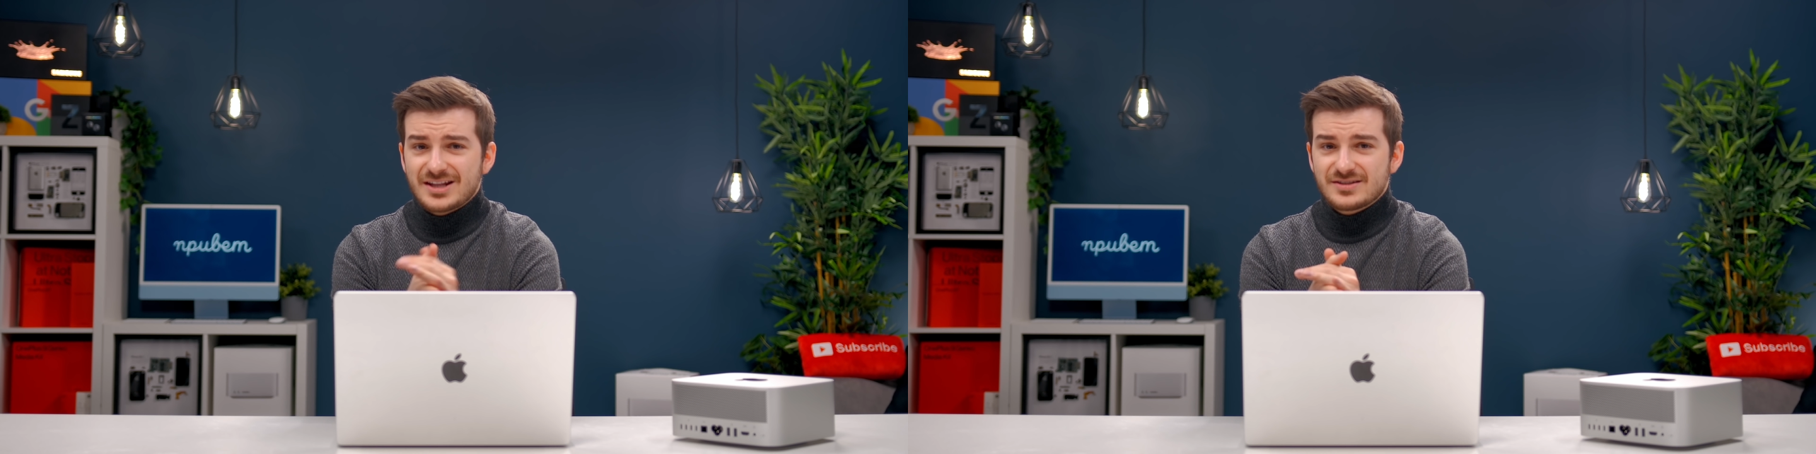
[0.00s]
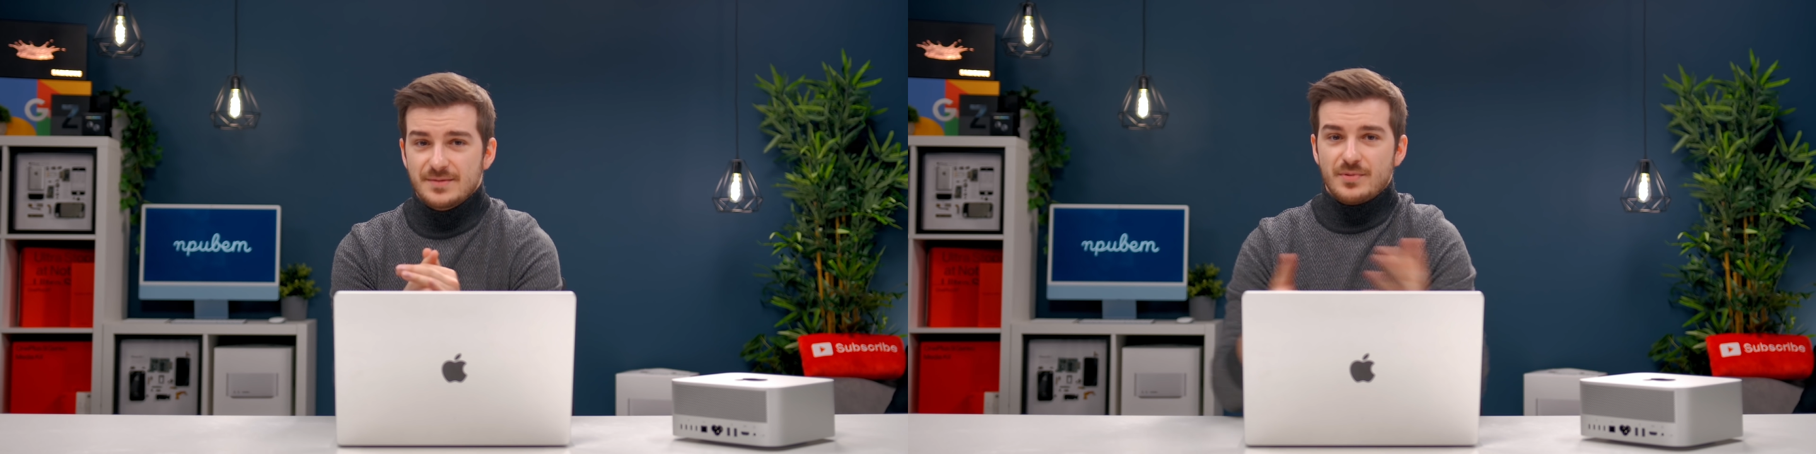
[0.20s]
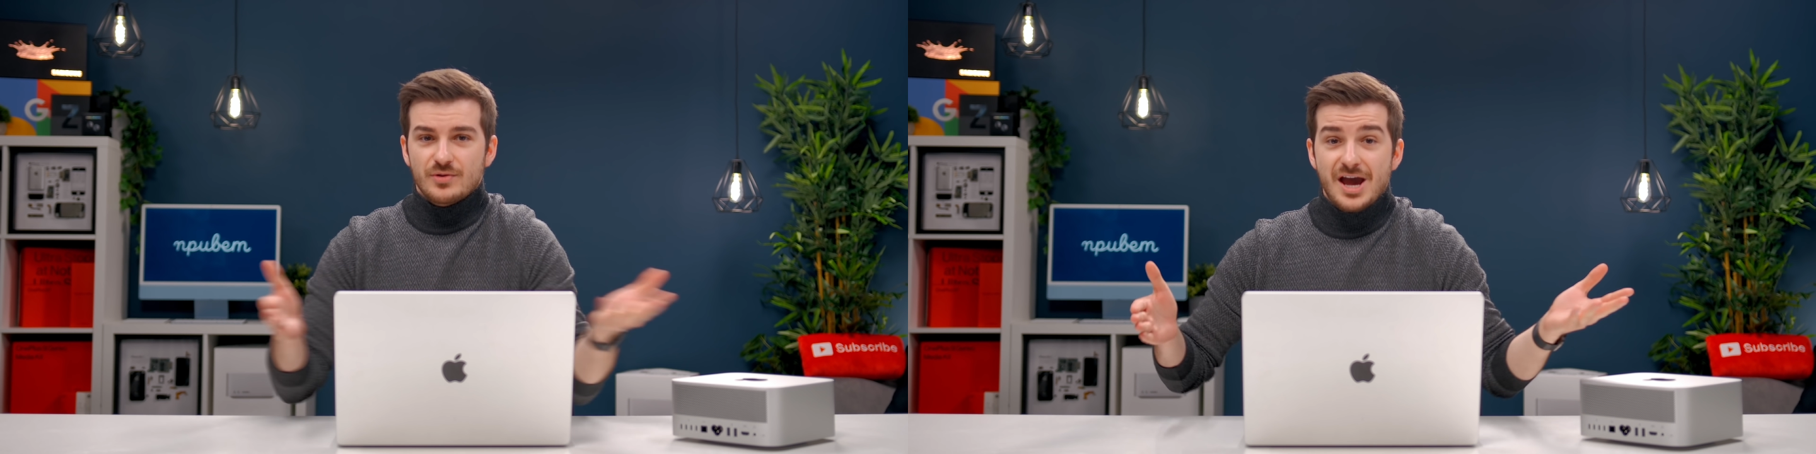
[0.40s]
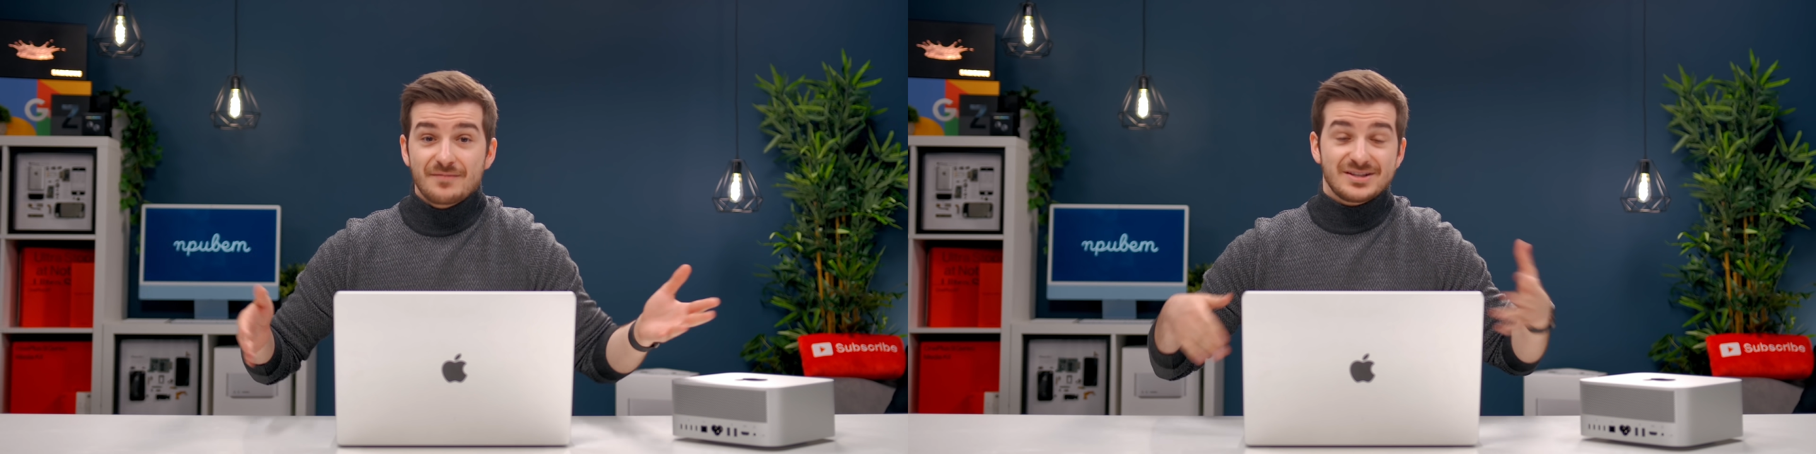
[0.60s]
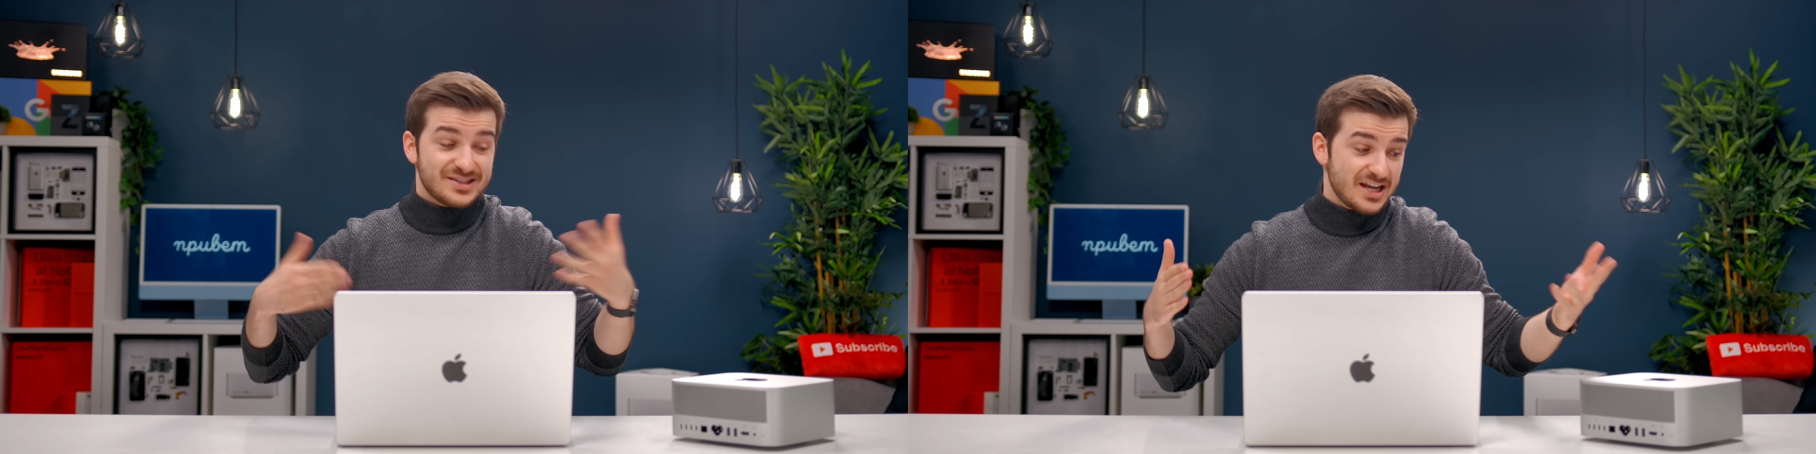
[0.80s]
and they both
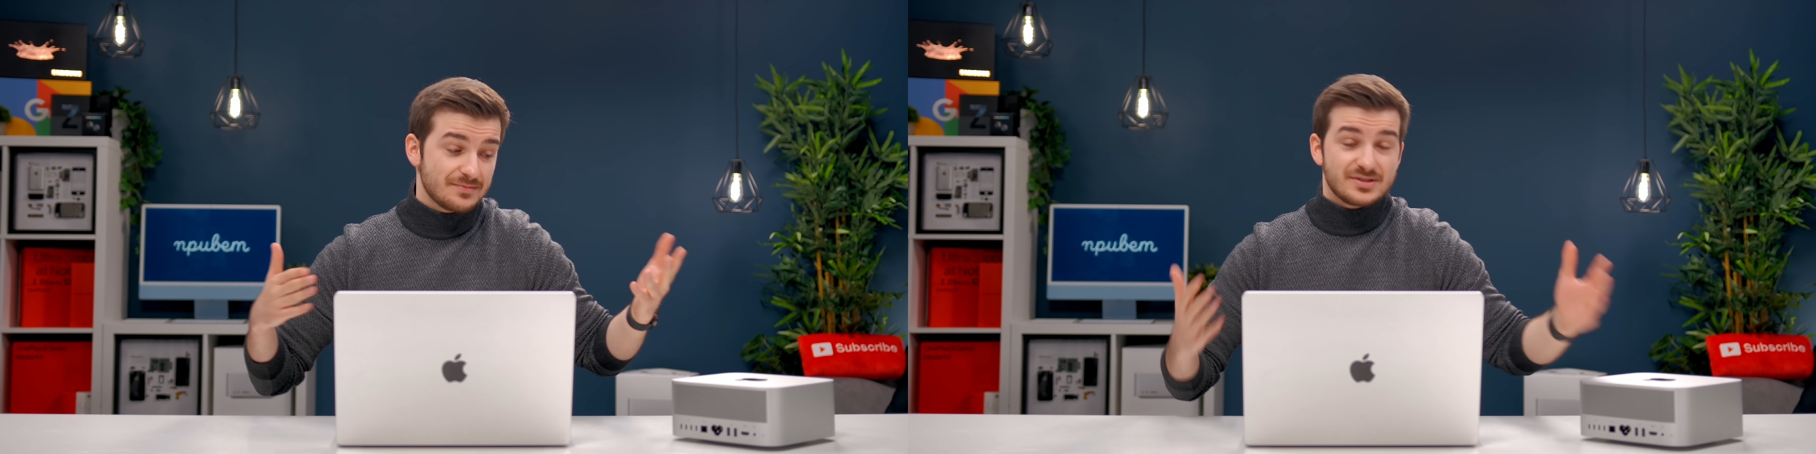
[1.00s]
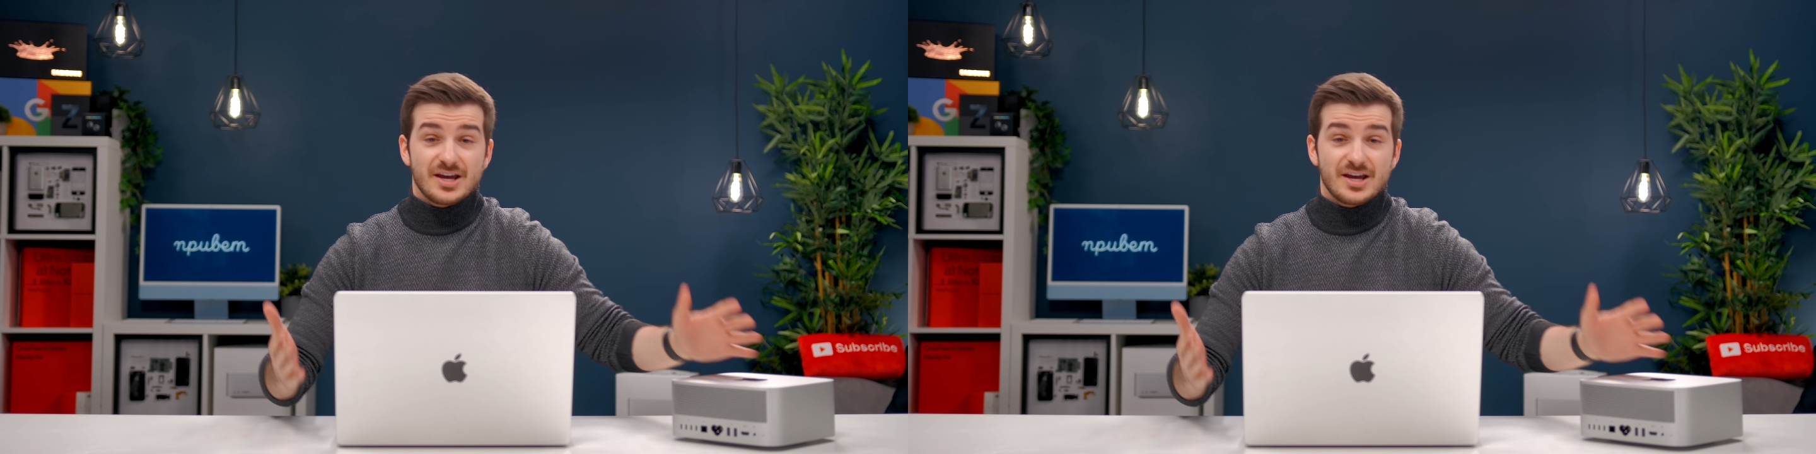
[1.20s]
have the same